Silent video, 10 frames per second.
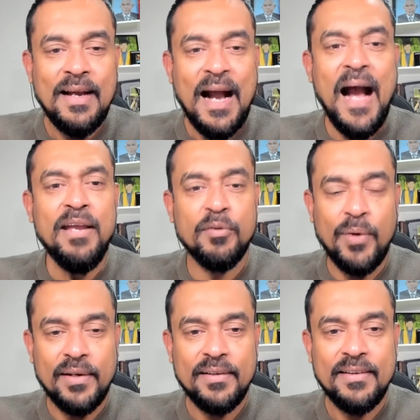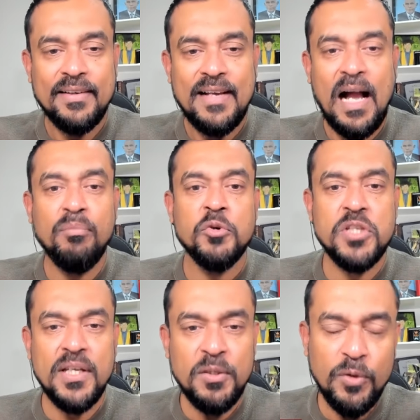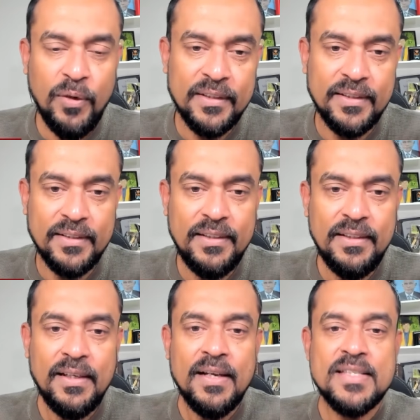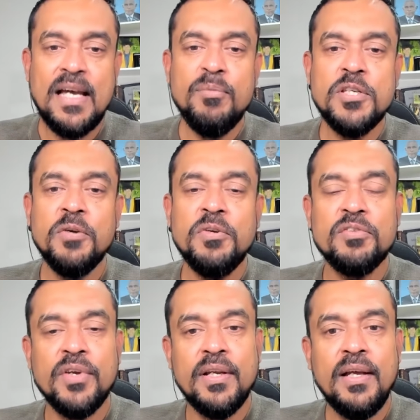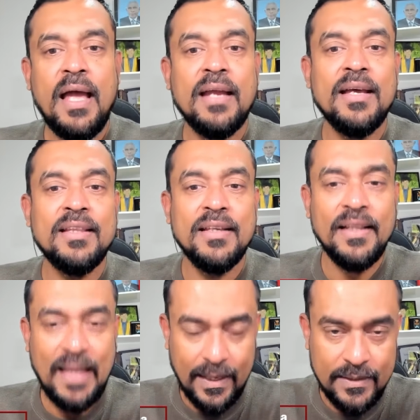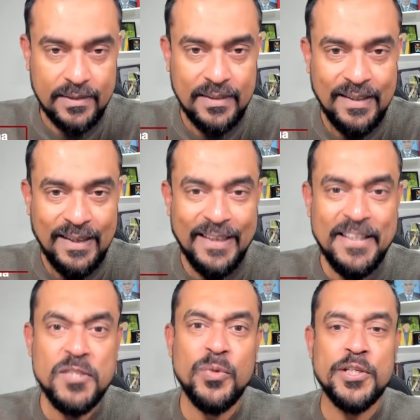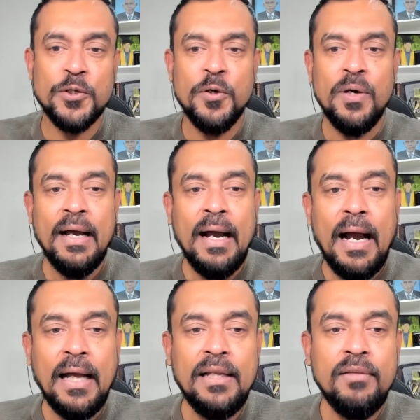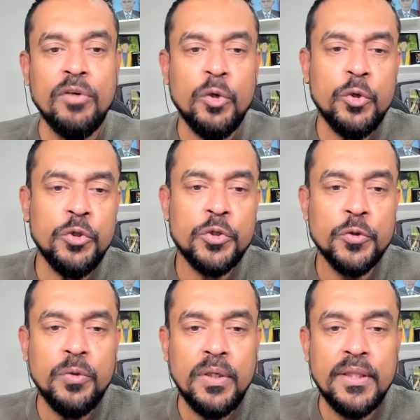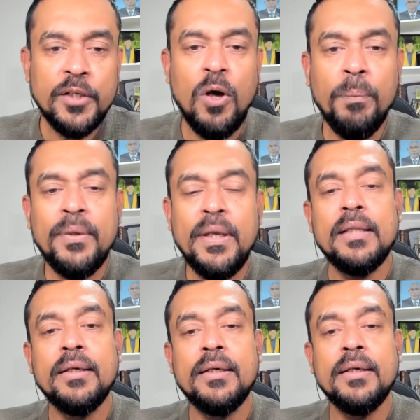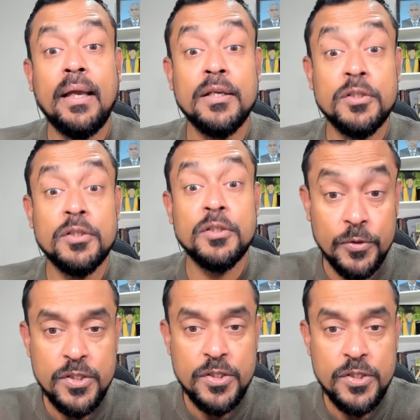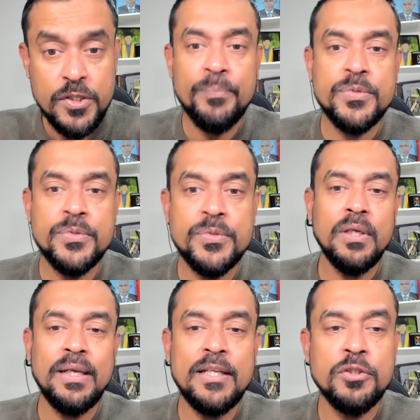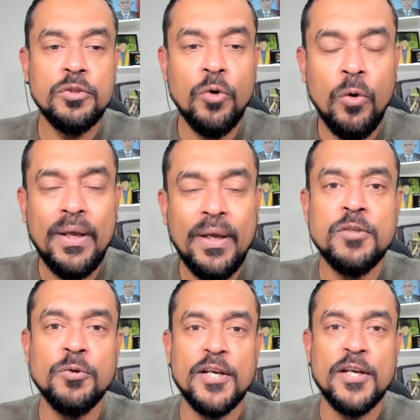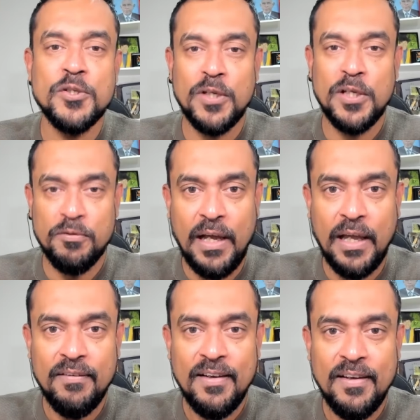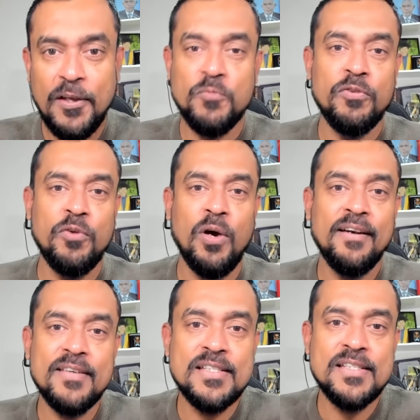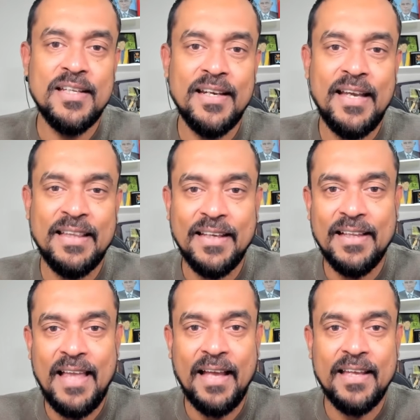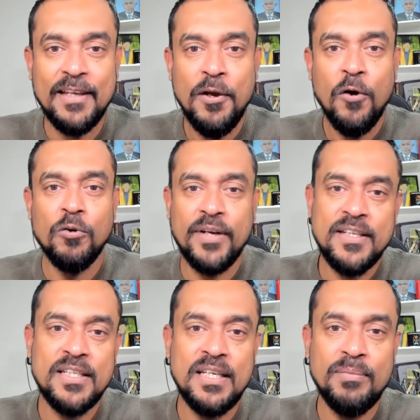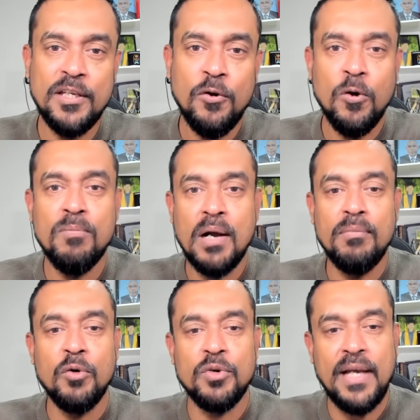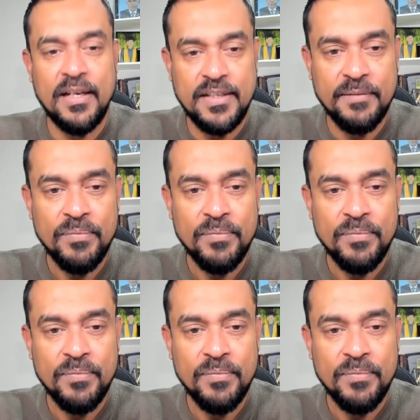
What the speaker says: Hi everyone, I'm Kushantha Gunawardana, cybersecurity trainer and ethical hacker. In this video, I'll walk you through the top 10 ethical hacking tools you absolutely need to know in 2025 if you are interested in ethical hacking or red teaming or bug bounty hunting.